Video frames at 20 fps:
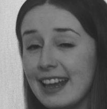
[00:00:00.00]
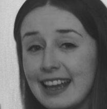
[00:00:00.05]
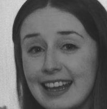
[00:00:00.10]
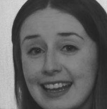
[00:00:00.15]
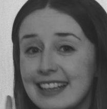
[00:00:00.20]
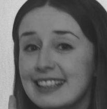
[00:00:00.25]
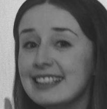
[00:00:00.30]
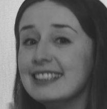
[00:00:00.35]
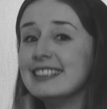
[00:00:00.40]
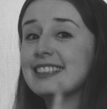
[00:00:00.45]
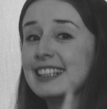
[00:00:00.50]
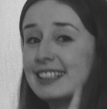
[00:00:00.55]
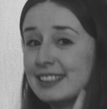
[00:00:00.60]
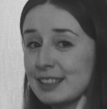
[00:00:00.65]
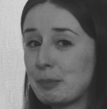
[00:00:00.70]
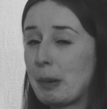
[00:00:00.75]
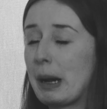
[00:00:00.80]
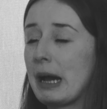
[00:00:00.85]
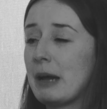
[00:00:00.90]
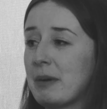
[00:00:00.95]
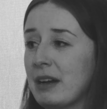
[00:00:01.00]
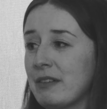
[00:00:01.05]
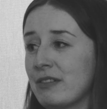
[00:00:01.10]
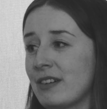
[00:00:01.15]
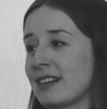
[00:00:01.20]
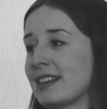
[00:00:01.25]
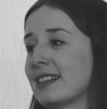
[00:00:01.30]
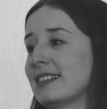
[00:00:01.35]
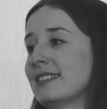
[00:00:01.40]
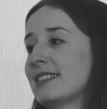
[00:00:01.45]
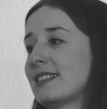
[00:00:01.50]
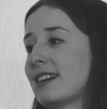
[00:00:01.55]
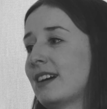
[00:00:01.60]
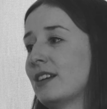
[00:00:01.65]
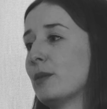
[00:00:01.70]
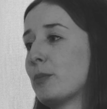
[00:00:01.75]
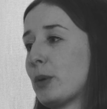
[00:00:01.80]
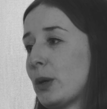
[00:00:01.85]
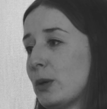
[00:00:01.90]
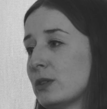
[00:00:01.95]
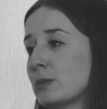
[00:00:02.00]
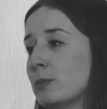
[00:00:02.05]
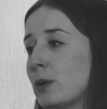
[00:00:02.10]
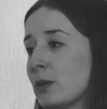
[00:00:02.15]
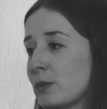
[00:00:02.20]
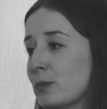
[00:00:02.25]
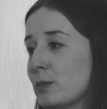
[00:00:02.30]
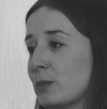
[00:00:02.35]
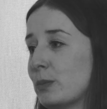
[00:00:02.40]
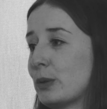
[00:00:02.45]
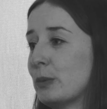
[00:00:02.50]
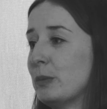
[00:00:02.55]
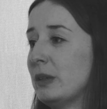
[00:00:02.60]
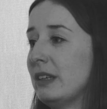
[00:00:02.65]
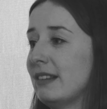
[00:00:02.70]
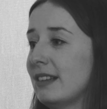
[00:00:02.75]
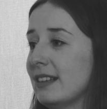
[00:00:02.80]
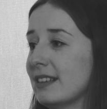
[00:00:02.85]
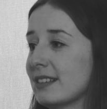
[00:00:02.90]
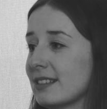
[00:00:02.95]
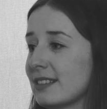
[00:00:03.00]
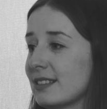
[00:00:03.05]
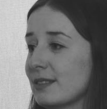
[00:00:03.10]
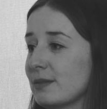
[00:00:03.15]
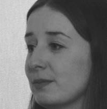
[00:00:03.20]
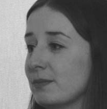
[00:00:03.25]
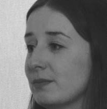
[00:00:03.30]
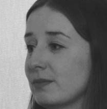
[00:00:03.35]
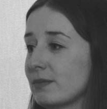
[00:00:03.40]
is inspired by Frankenstein, the postmodern Prometheus